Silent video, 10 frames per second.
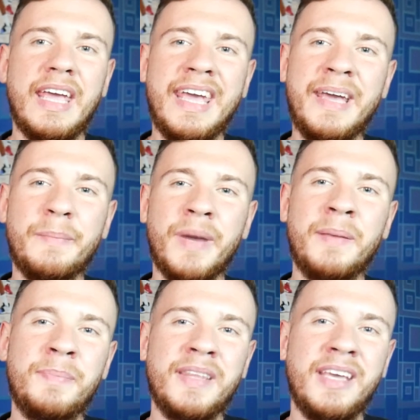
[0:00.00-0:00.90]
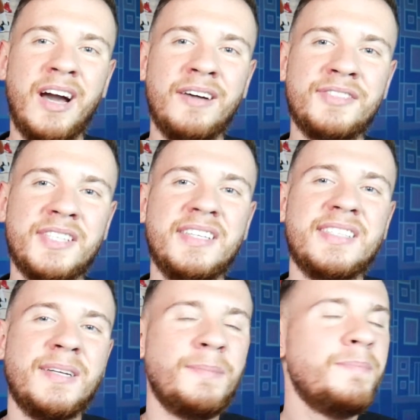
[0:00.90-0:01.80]
It might be the off
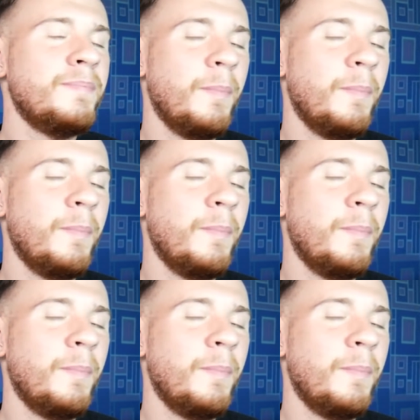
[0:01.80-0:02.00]
season,